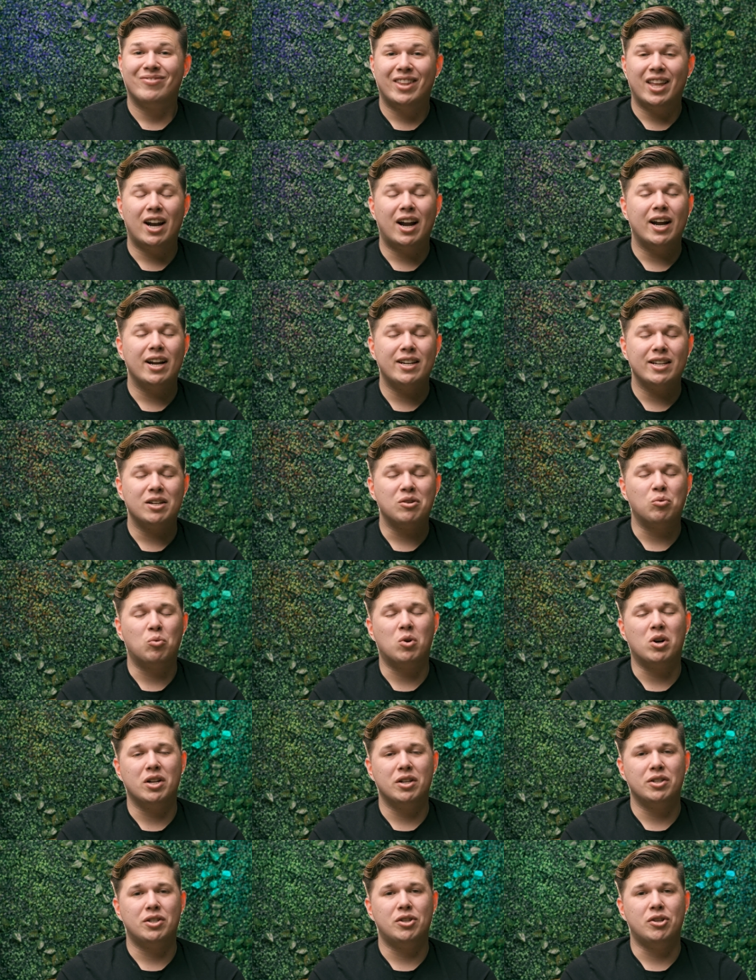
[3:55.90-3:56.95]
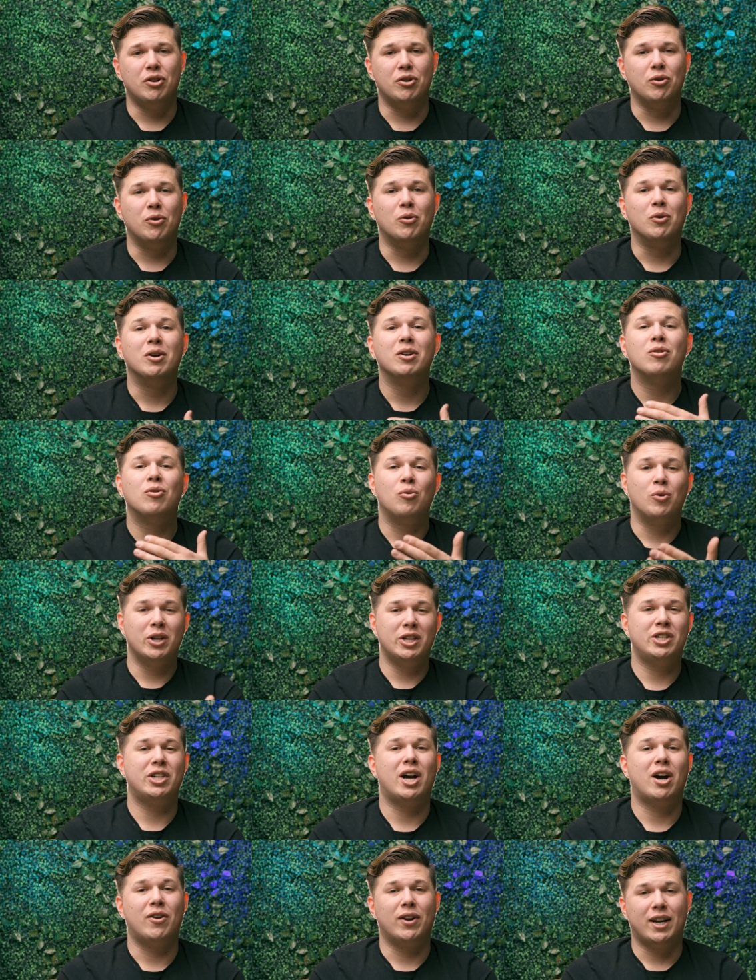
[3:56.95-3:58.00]
that I didn't want to
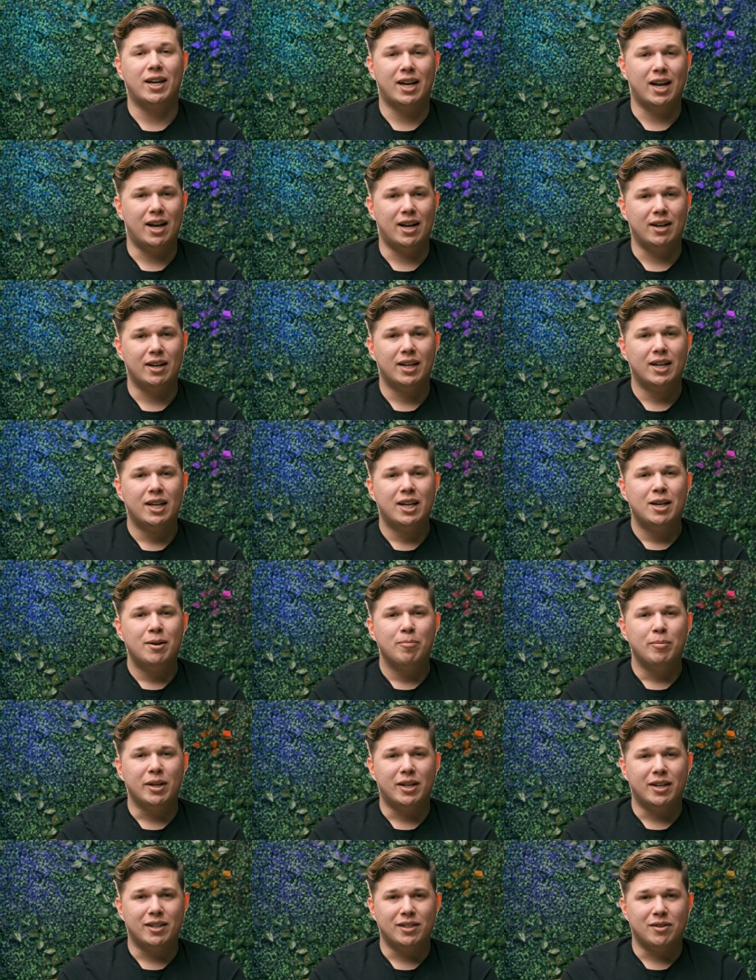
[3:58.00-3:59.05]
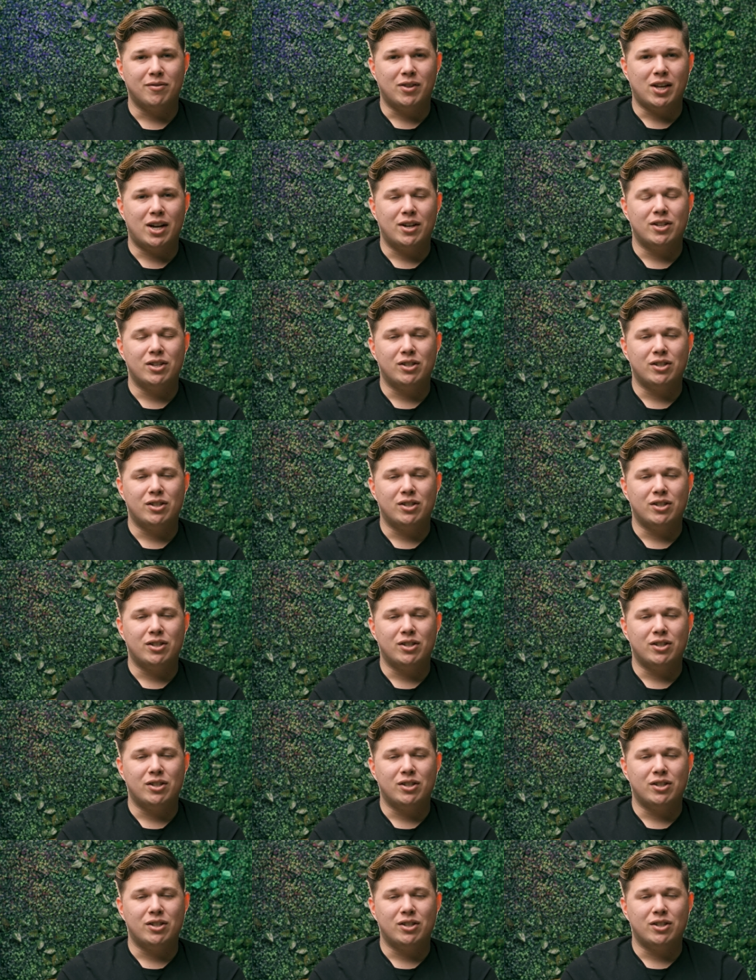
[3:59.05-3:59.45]
reach out again because of that